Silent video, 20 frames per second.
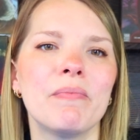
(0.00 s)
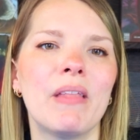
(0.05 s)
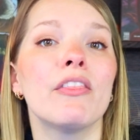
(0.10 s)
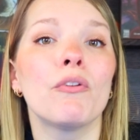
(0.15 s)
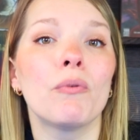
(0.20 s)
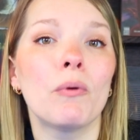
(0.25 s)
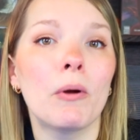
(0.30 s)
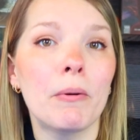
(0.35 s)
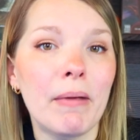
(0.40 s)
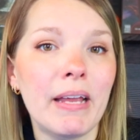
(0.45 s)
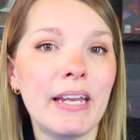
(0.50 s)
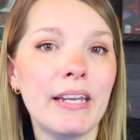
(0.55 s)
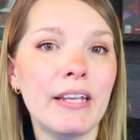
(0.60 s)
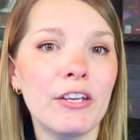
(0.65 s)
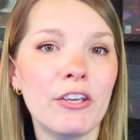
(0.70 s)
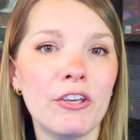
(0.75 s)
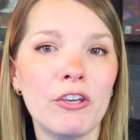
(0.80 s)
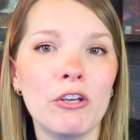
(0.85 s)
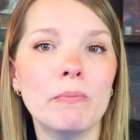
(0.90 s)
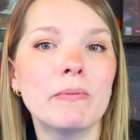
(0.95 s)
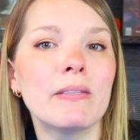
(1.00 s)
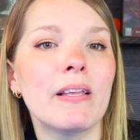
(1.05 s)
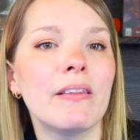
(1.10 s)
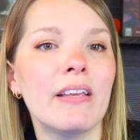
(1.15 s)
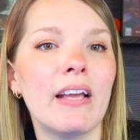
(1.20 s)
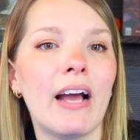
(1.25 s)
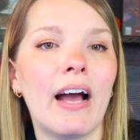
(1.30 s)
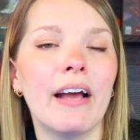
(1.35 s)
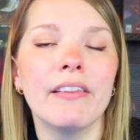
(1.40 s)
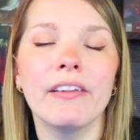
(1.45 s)
The remaining cubes on
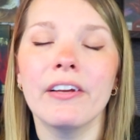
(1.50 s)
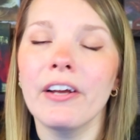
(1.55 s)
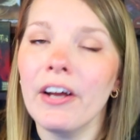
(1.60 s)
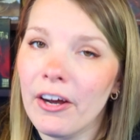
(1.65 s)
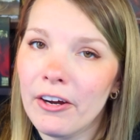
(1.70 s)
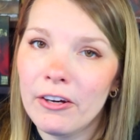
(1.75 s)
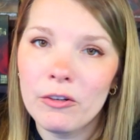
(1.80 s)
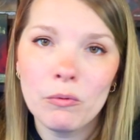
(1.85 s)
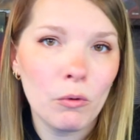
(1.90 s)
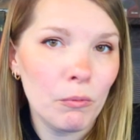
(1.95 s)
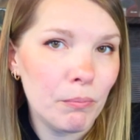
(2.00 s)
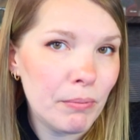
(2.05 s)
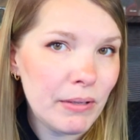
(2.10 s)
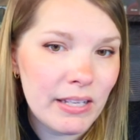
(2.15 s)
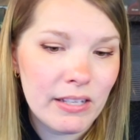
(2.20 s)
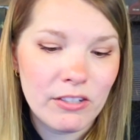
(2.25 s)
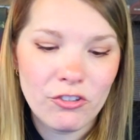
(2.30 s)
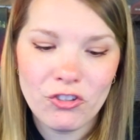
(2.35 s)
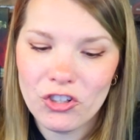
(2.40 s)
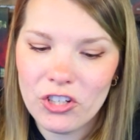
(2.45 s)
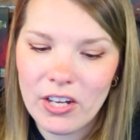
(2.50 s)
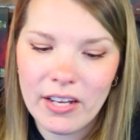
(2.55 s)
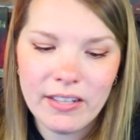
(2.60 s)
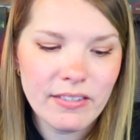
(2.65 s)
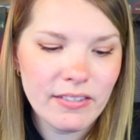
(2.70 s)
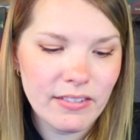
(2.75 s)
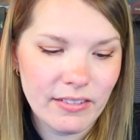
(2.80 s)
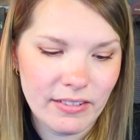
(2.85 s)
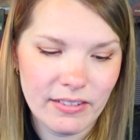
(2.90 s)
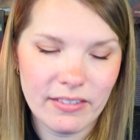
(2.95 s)
the island card will be
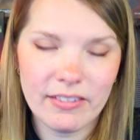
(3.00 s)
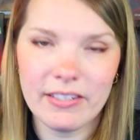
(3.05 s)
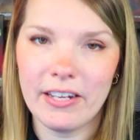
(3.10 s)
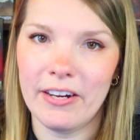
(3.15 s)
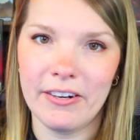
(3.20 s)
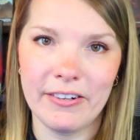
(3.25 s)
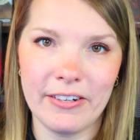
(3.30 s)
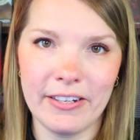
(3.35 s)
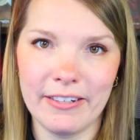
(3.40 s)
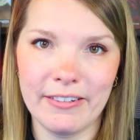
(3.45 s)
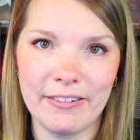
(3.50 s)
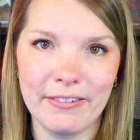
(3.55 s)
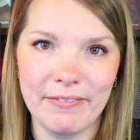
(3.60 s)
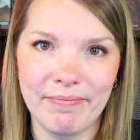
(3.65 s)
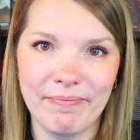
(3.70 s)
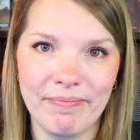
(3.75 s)
just discarded.